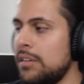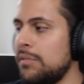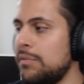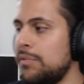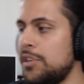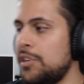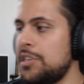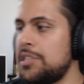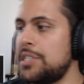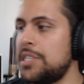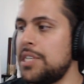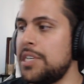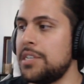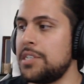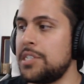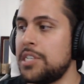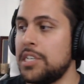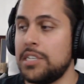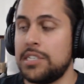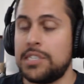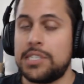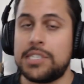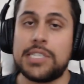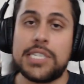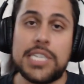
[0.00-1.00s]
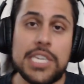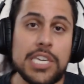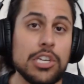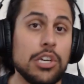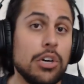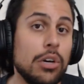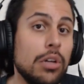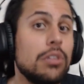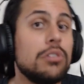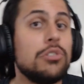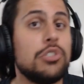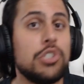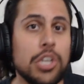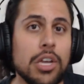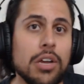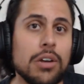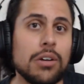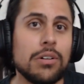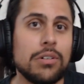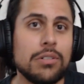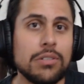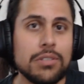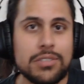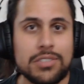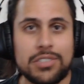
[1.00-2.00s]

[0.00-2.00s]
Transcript: versus Seagull Joe.